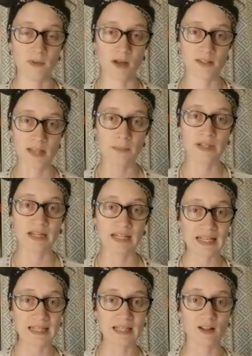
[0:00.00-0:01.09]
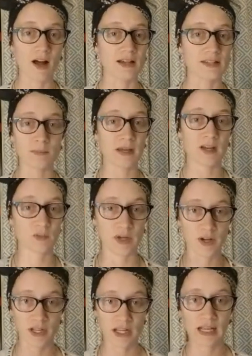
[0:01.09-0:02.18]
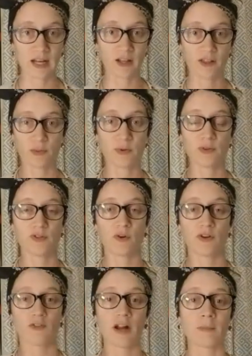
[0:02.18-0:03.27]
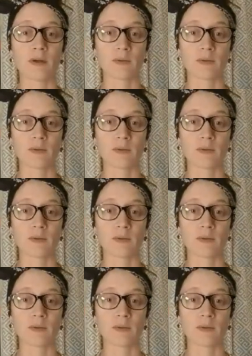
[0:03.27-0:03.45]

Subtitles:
assemble it in the closet because we couldn't get it through the door frame.